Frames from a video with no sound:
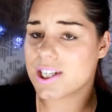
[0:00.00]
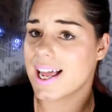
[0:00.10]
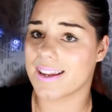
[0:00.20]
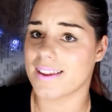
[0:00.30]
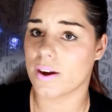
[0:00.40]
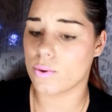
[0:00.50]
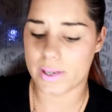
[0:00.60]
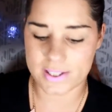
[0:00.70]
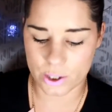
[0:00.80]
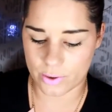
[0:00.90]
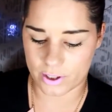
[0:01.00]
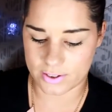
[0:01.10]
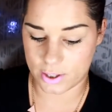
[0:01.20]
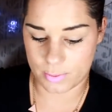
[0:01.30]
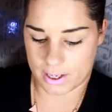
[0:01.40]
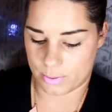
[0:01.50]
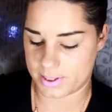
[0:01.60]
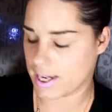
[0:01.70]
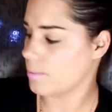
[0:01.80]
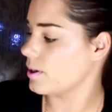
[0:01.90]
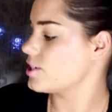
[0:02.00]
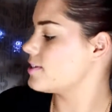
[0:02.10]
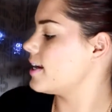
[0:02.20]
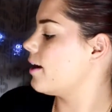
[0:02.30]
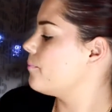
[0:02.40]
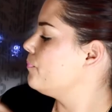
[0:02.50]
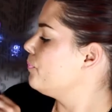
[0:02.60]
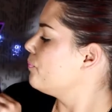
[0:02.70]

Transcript: like they always do. I've got so many Urban Decay brushes now.